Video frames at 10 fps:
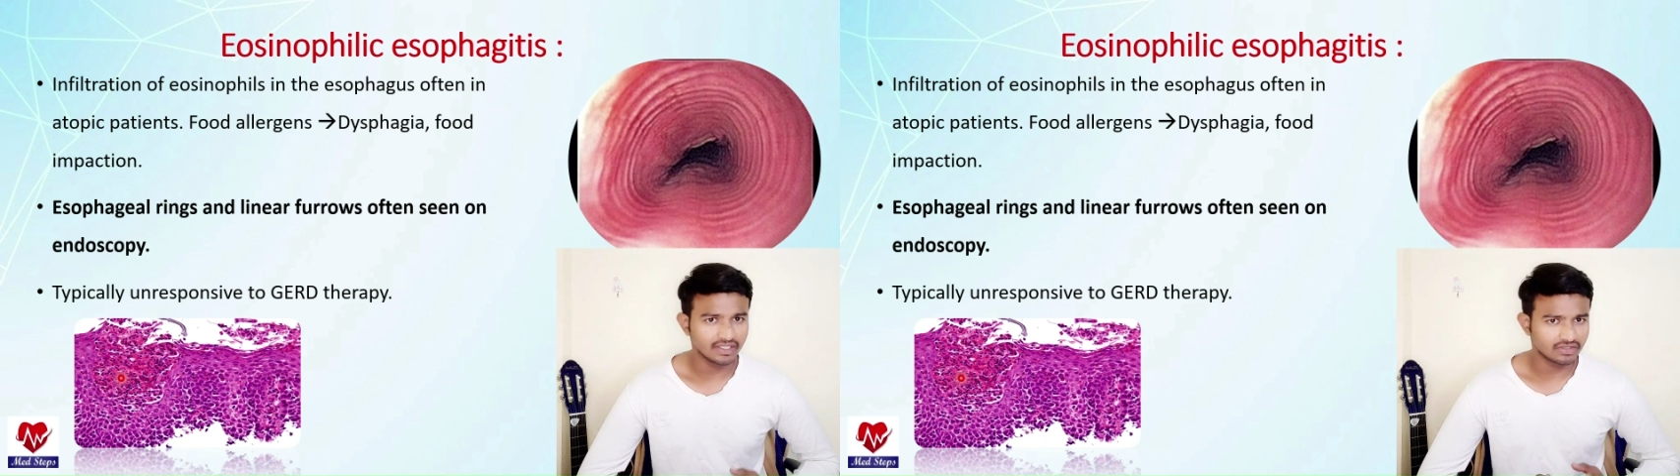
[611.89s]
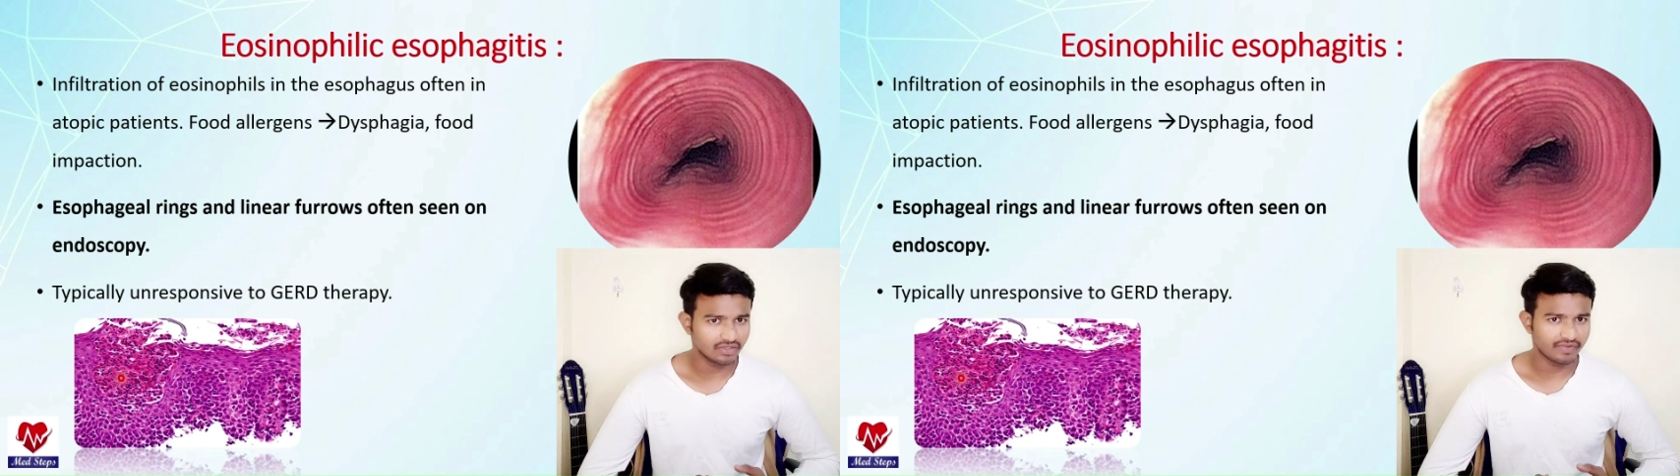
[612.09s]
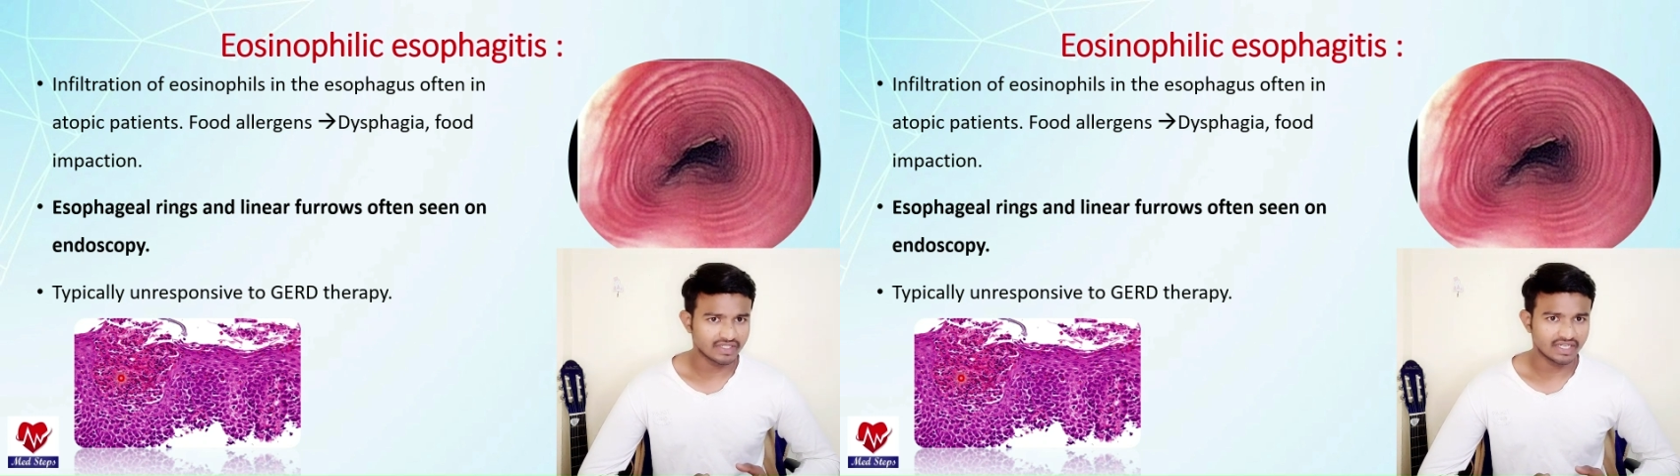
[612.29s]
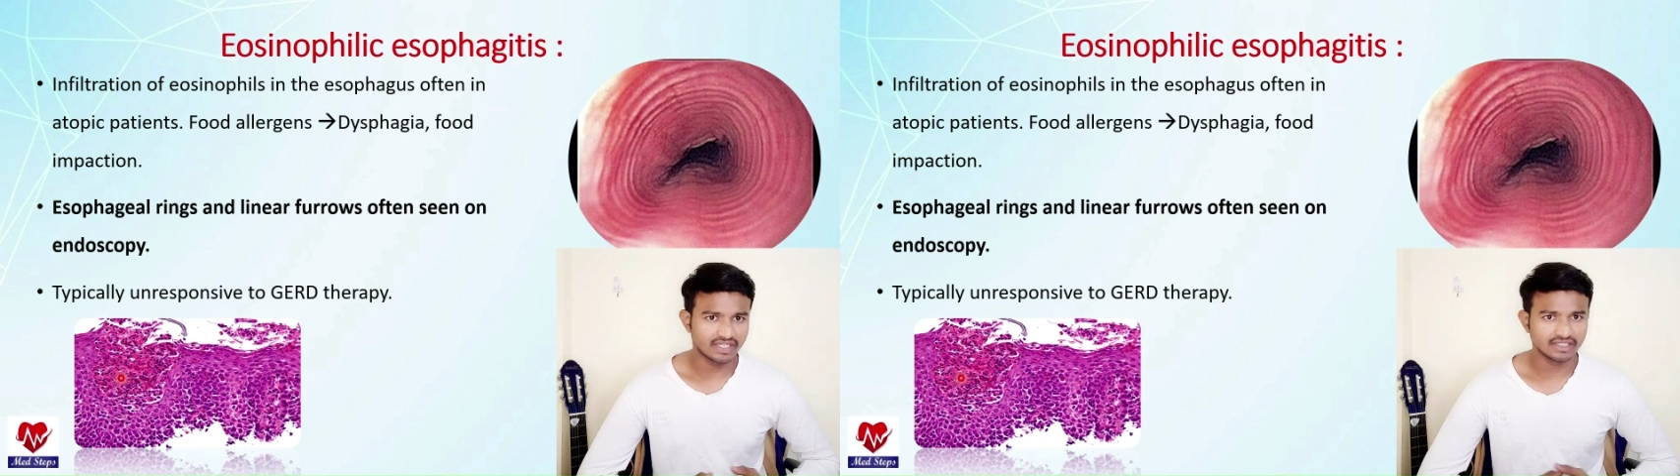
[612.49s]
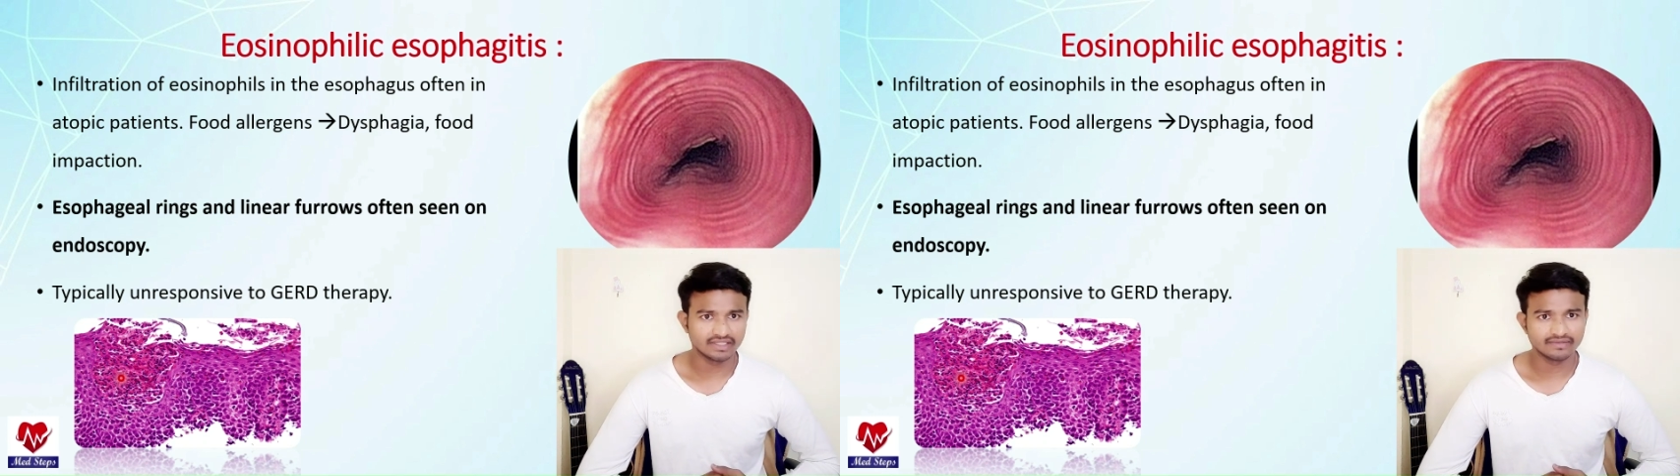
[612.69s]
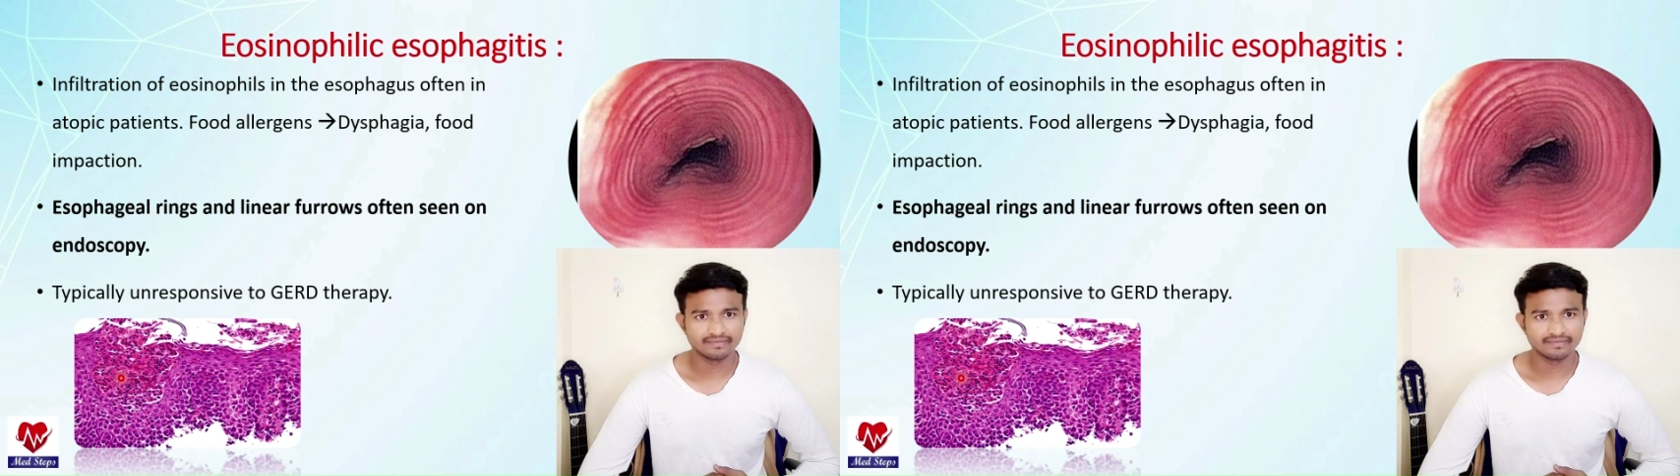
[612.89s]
esophagitis.